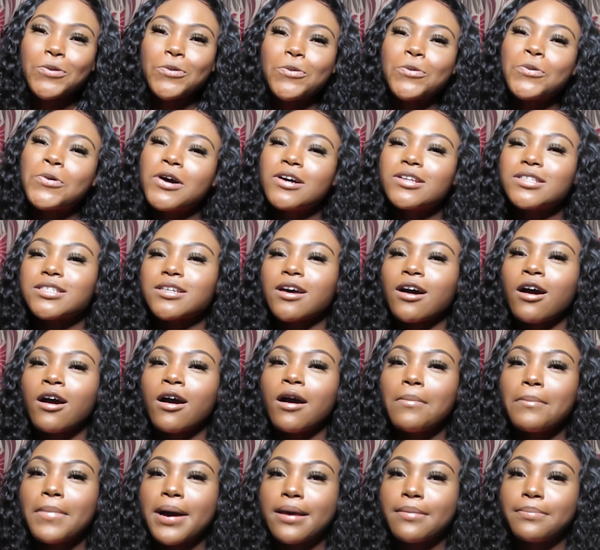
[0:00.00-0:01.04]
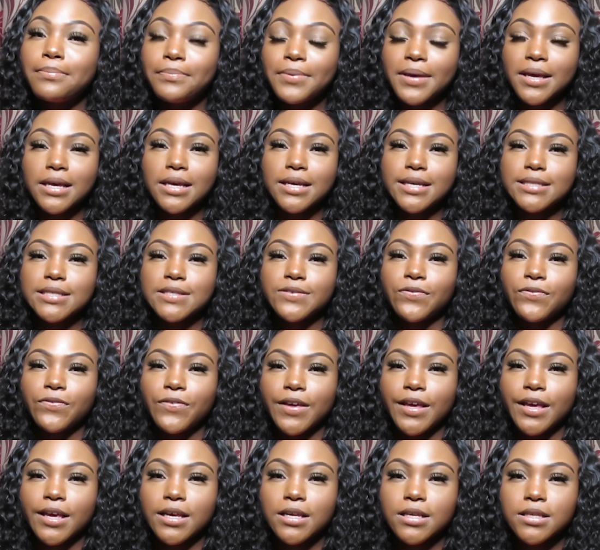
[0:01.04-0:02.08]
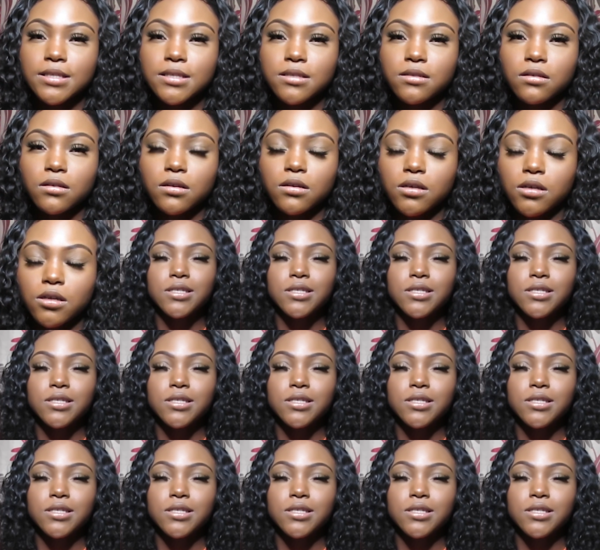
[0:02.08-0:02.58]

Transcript: What are my biggest fears?